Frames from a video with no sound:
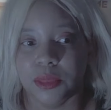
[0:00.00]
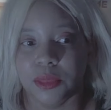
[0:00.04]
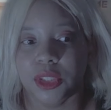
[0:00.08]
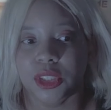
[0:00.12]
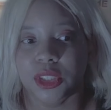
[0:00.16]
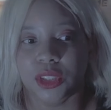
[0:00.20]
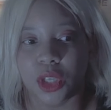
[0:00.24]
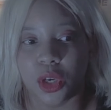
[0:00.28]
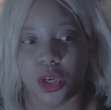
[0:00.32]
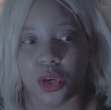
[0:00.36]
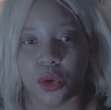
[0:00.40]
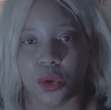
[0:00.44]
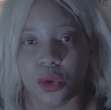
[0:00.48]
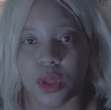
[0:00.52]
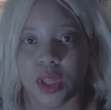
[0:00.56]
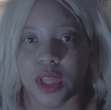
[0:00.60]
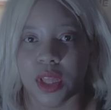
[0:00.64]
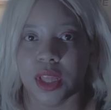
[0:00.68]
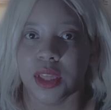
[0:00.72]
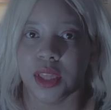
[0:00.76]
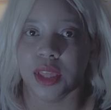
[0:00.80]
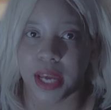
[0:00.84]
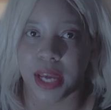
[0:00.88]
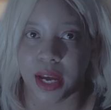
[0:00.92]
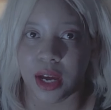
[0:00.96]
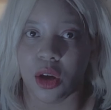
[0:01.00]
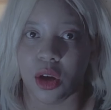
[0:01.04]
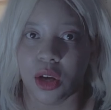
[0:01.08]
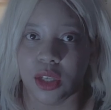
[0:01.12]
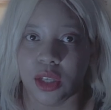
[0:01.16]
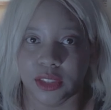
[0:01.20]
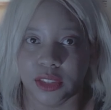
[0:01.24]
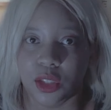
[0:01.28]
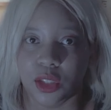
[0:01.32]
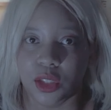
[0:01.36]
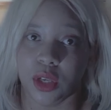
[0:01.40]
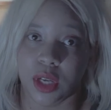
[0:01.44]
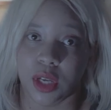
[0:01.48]
So that
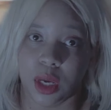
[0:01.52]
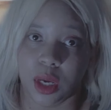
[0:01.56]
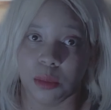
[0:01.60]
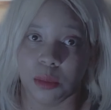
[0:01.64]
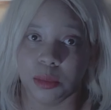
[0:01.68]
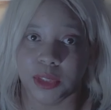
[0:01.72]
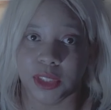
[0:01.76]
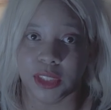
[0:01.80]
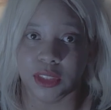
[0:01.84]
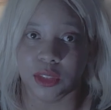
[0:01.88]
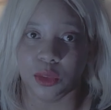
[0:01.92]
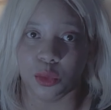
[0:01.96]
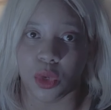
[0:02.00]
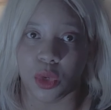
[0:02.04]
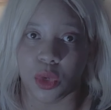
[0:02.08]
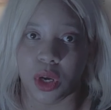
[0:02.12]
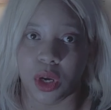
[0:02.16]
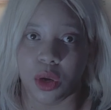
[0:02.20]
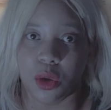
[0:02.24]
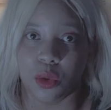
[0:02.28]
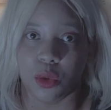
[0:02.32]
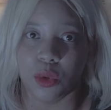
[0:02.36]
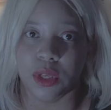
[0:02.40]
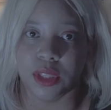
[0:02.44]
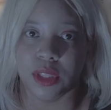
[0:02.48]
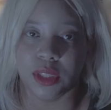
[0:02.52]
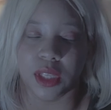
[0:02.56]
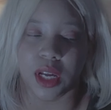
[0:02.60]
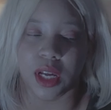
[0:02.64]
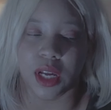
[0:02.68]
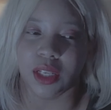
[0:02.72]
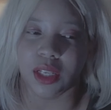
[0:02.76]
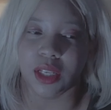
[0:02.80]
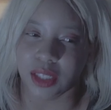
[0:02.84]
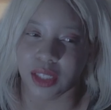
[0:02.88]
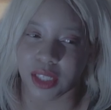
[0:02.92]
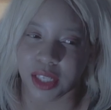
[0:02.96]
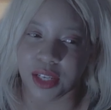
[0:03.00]
also helps as well with
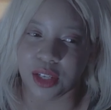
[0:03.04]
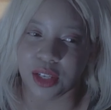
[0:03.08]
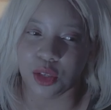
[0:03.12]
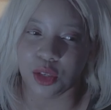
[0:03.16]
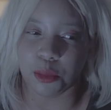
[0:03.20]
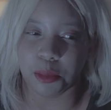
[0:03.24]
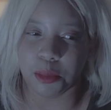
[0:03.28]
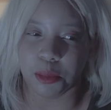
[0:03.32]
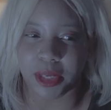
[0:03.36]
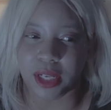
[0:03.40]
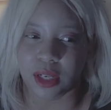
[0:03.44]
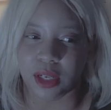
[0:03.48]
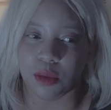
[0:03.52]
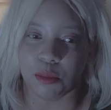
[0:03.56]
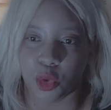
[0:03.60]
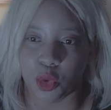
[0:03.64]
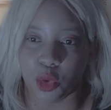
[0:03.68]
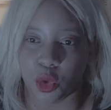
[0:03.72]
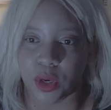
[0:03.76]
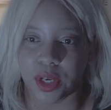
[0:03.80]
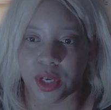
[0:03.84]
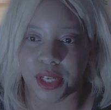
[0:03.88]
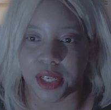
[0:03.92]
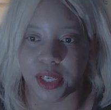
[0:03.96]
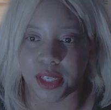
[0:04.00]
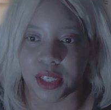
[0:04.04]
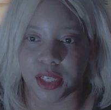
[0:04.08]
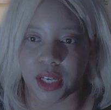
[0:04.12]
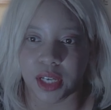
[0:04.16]
a little bit more.